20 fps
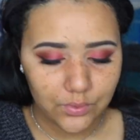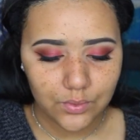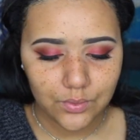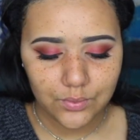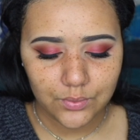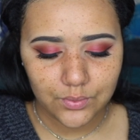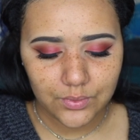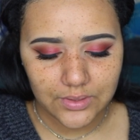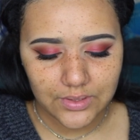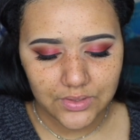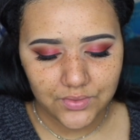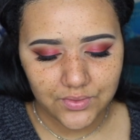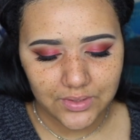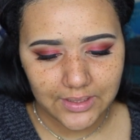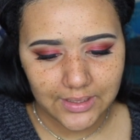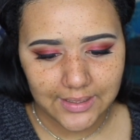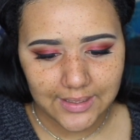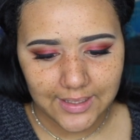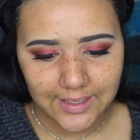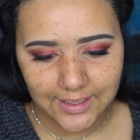Ooh, this is
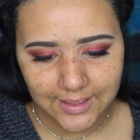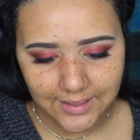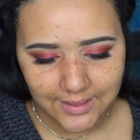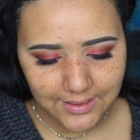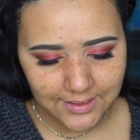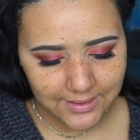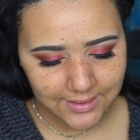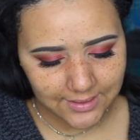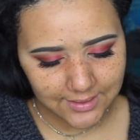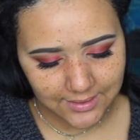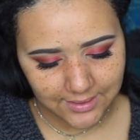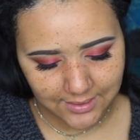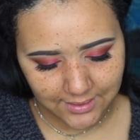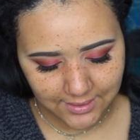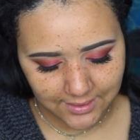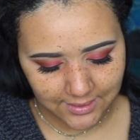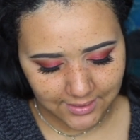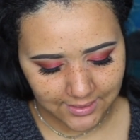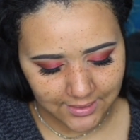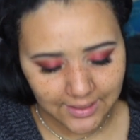really nice.
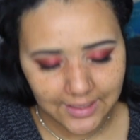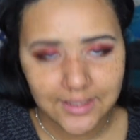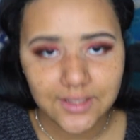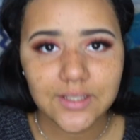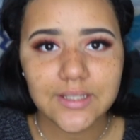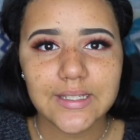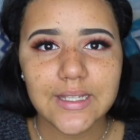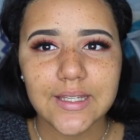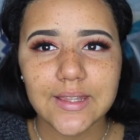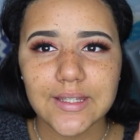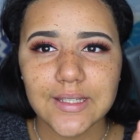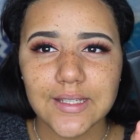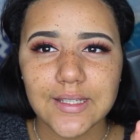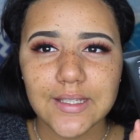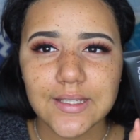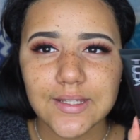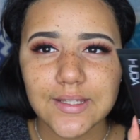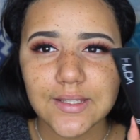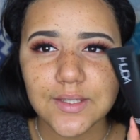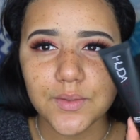It looks like
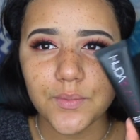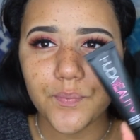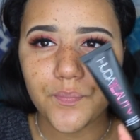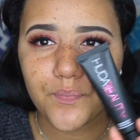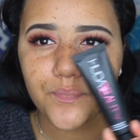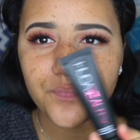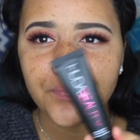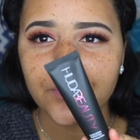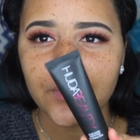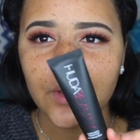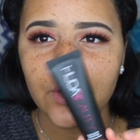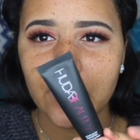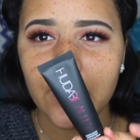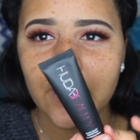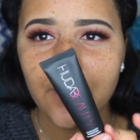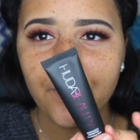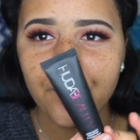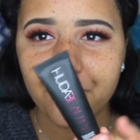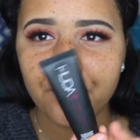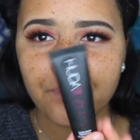this,
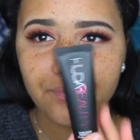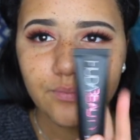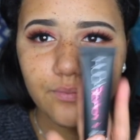right?